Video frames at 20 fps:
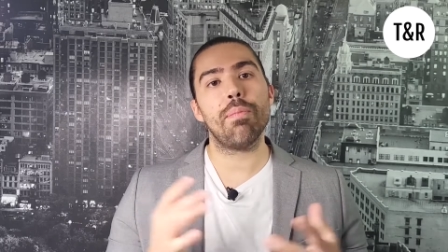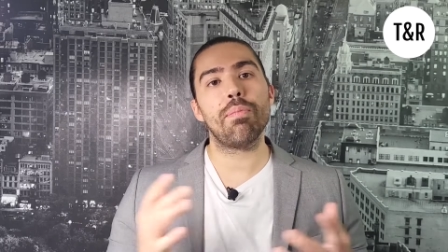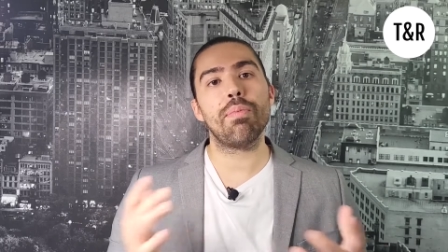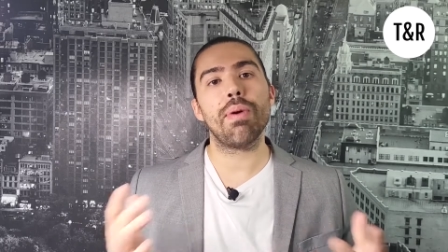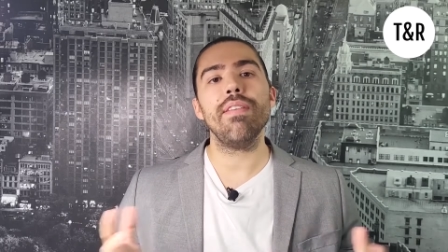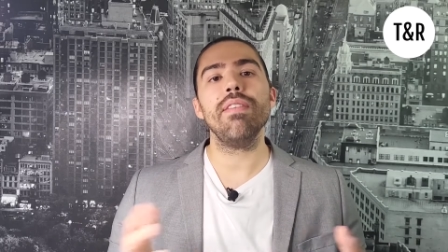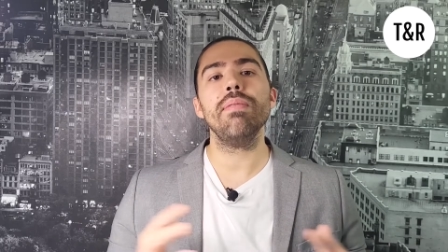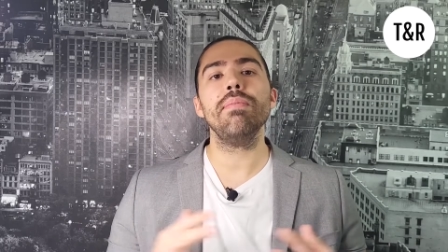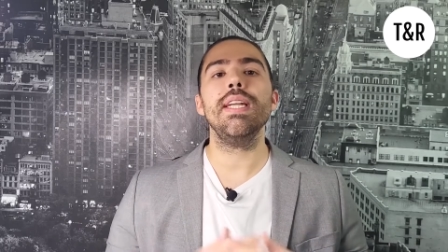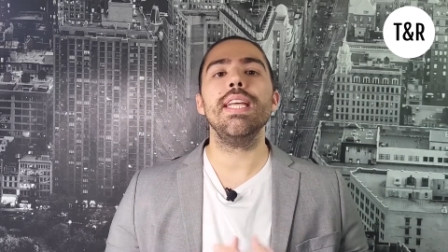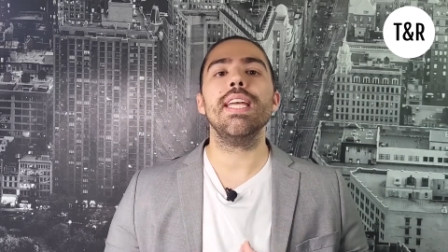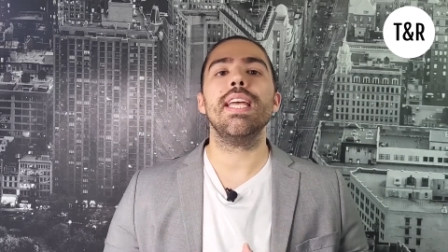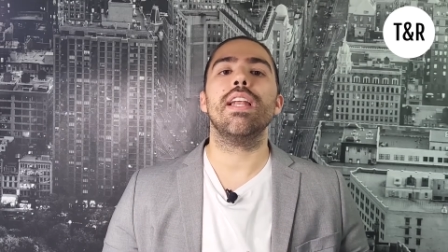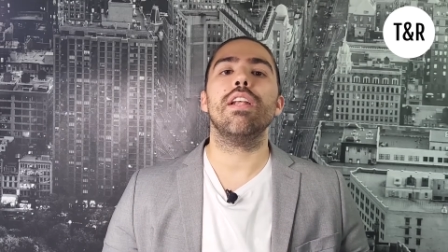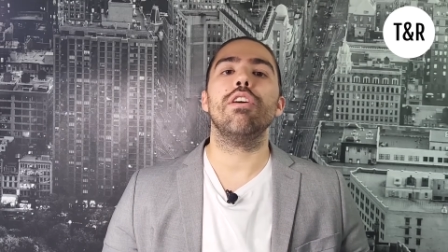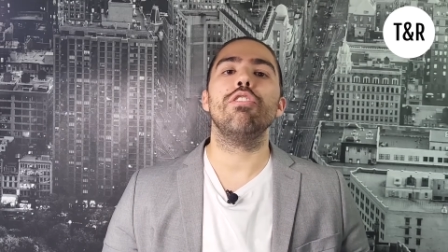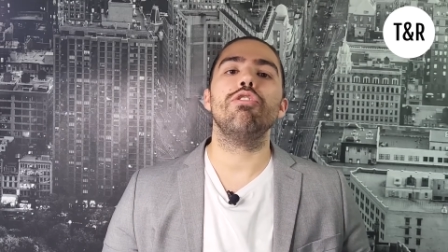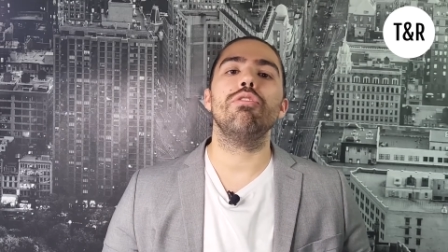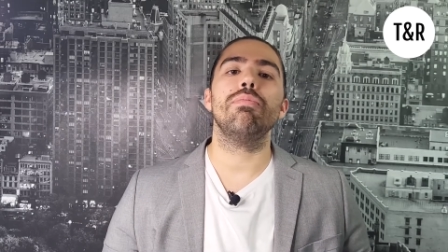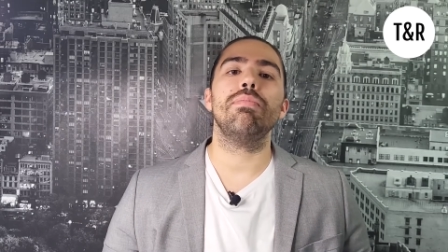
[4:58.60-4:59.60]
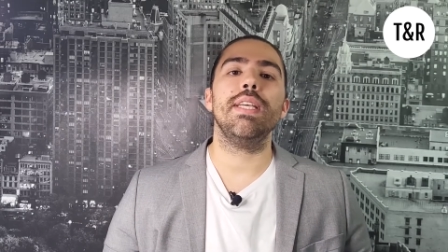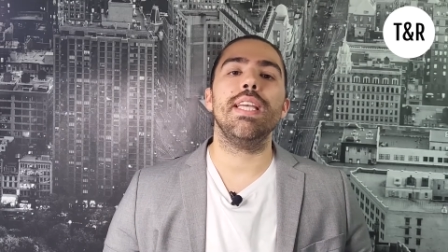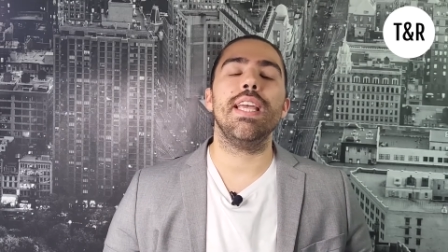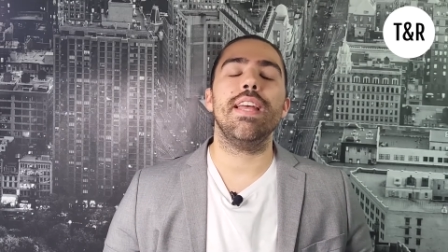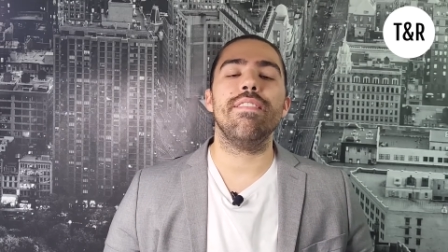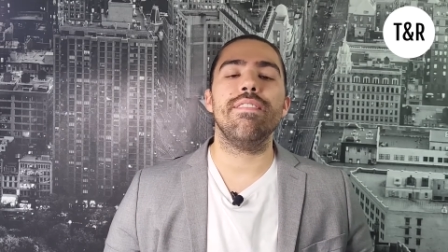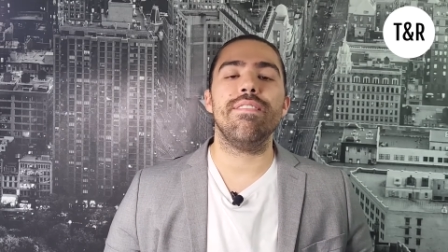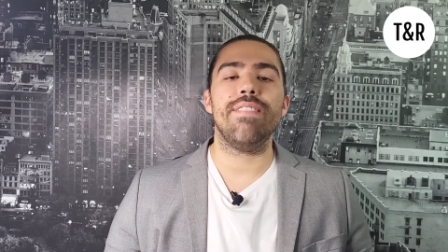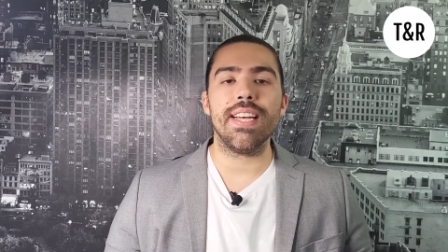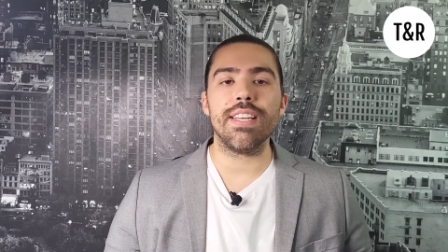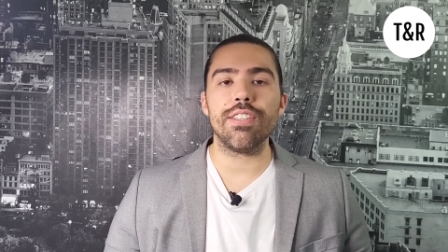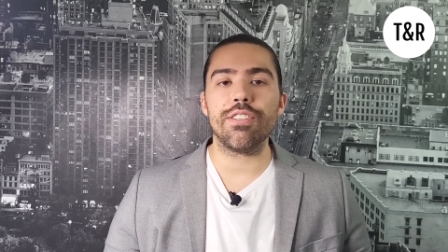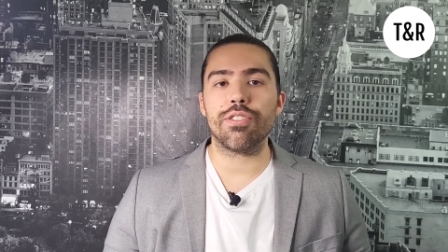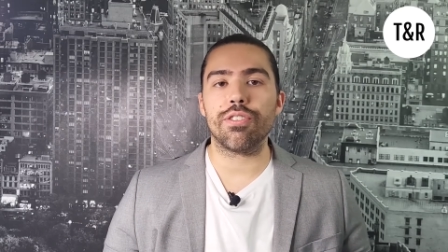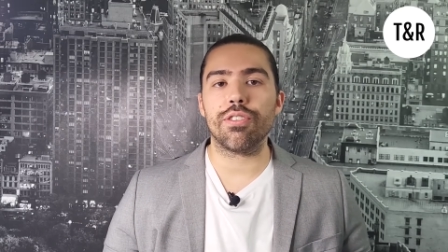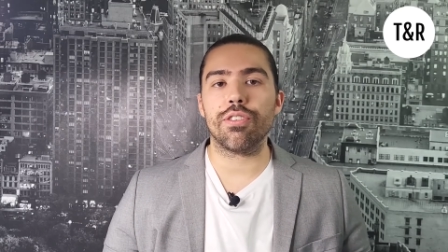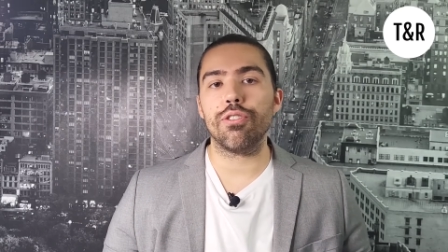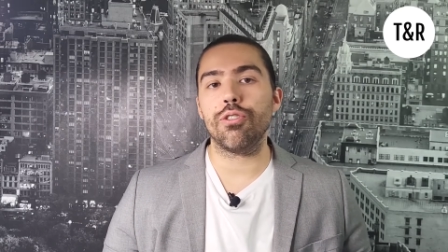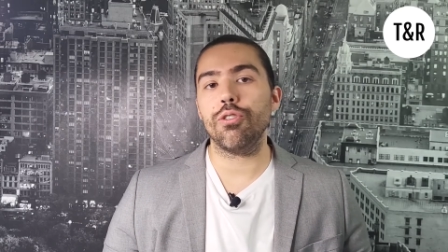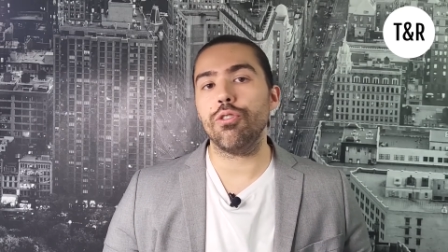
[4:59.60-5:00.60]
money can also be investors who
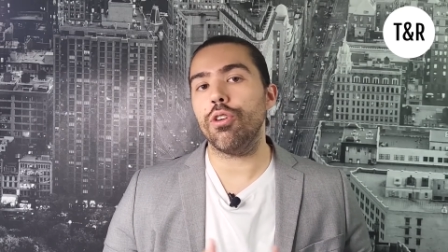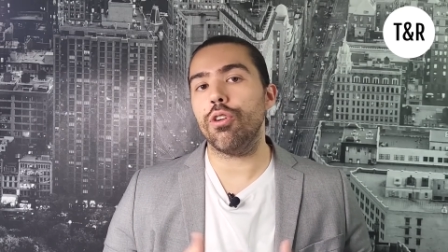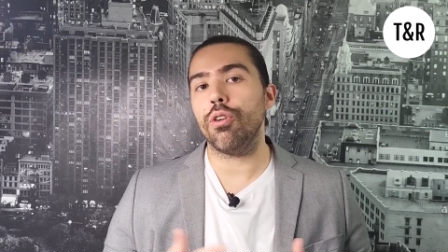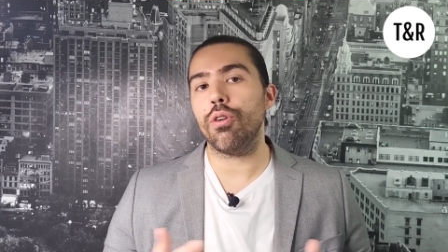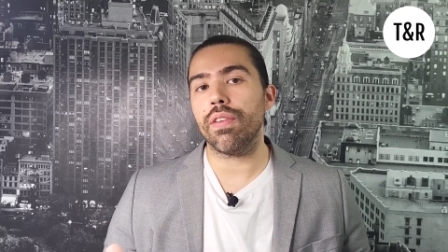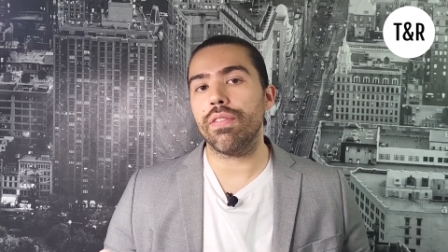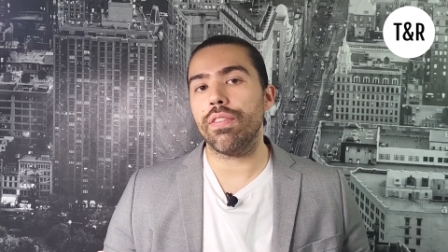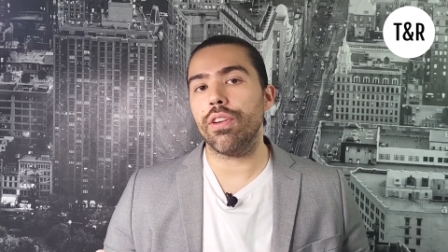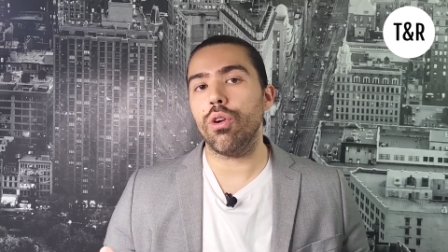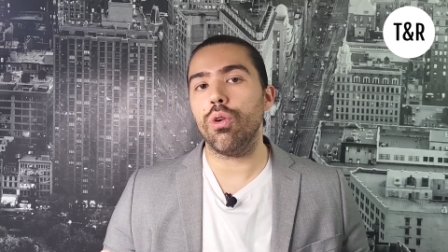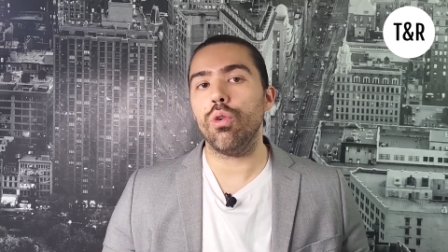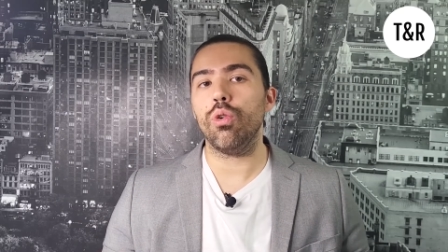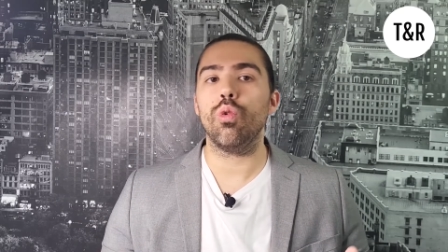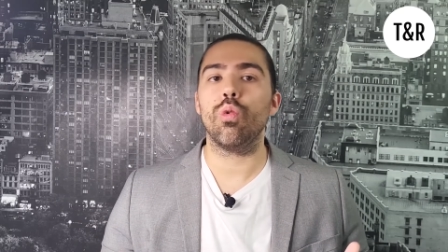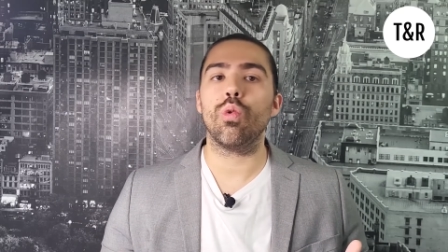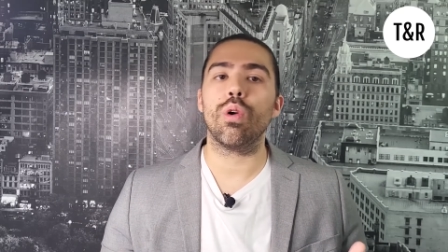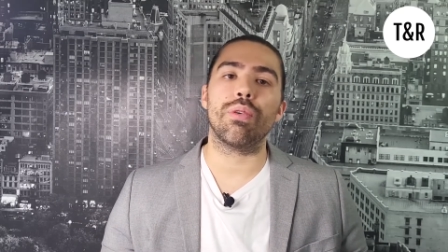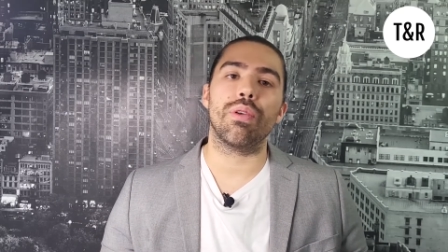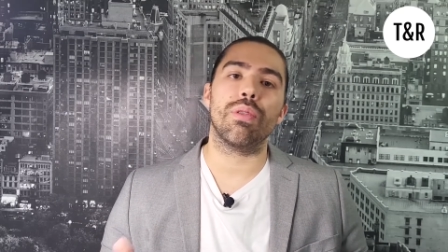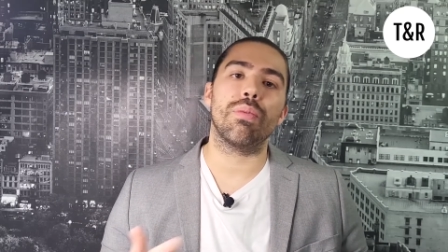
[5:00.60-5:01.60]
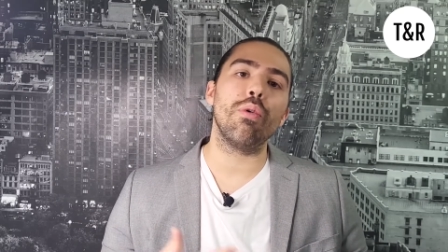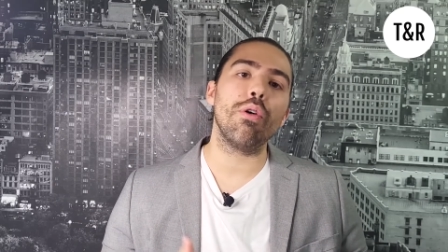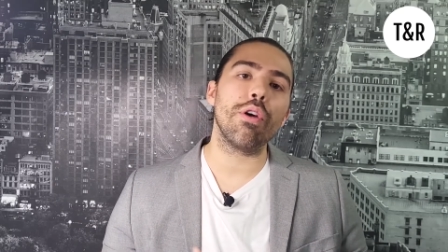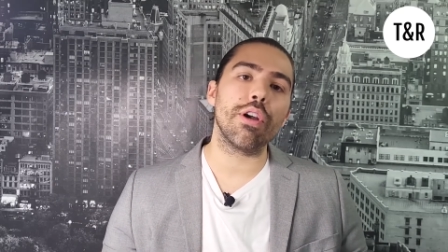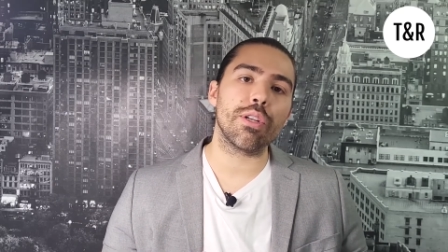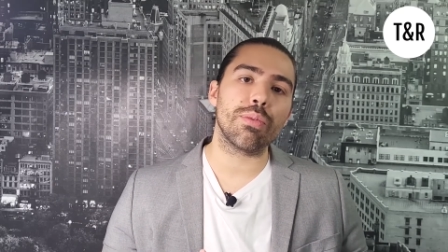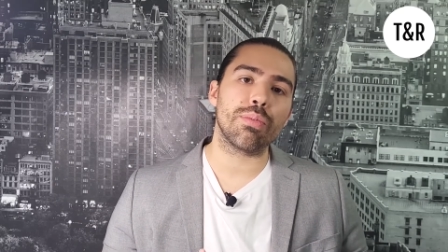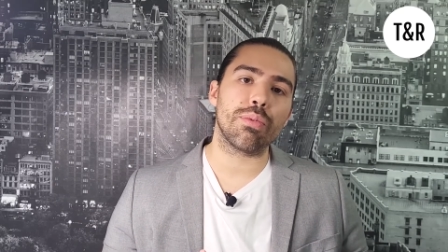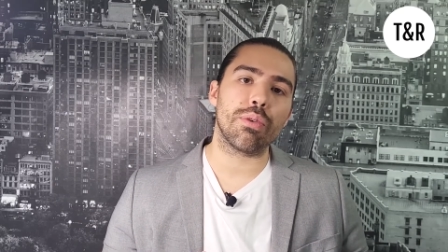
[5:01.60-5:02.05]
you don't even know who work with mortgage brokers